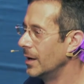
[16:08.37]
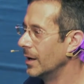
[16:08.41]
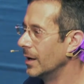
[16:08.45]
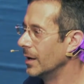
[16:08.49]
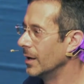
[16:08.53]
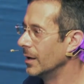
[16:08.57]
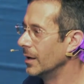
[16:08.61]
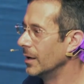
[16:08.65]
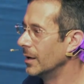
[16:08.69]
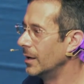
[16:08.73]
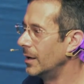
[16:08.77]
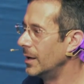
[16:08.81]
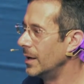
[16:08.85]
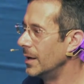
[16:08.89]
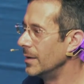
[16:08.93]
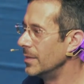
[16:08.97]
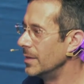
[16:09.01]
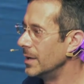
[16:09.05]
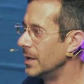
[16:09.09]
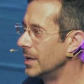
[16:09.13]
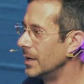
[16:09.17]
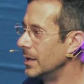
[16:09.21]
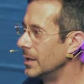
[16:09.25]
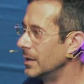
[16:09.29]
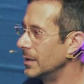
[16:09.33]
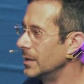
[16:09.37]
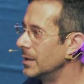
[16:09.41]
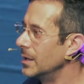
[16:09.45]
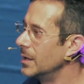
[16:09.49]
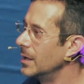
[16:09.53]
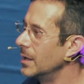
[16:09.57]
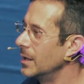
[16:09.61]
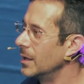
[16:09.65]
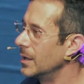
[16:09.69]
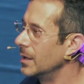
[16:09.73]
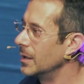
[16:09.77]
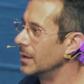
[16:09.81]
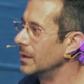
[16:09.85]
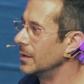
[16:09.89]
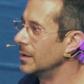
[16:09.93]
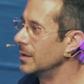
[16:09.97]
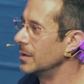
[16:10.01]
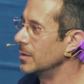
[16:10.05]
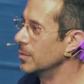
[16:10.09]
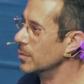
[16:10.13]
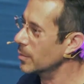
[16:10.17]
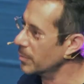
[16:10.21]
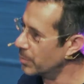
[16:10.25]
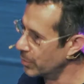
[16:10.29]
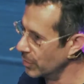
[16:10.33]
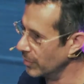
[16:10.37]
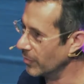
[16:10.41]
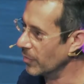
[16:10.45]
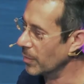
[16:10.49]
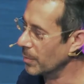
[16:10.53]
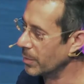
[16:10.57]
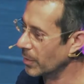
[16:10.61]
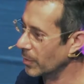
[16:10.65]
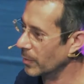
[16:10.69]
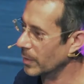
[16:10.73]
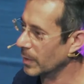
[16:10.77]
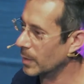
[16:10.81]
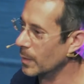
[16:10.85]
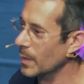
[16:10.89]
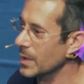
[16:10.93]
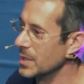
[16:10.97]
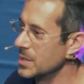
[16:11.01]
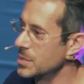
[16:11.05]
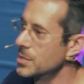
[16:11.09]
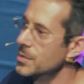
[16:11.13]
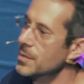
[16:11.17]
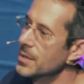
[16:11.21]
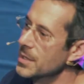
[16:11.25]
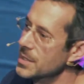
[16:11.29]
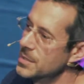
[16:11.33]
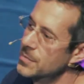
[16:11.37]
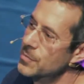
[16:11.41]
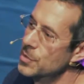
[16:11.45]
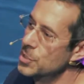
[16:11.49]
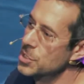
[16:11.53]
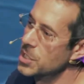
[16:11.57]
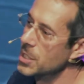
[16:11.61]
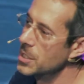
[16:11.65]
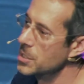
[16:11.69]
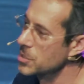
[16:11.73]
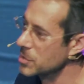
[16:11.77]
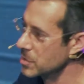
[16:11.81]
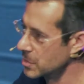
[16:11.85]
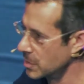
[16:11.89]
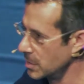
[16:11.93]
and then either approve the pull request or ask for changes,